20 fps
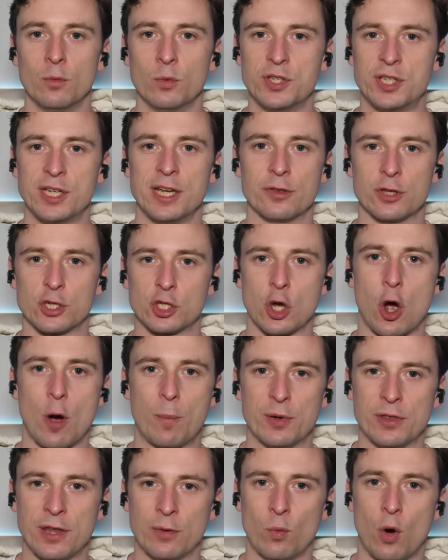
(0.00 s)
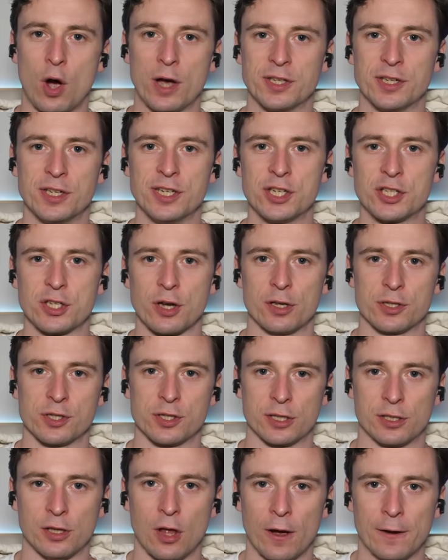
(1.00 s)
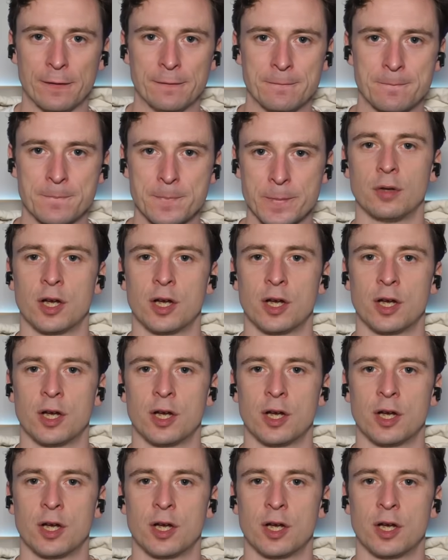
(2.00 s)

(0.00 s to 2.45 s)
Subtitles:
was he at the top, and then why did he start to decline?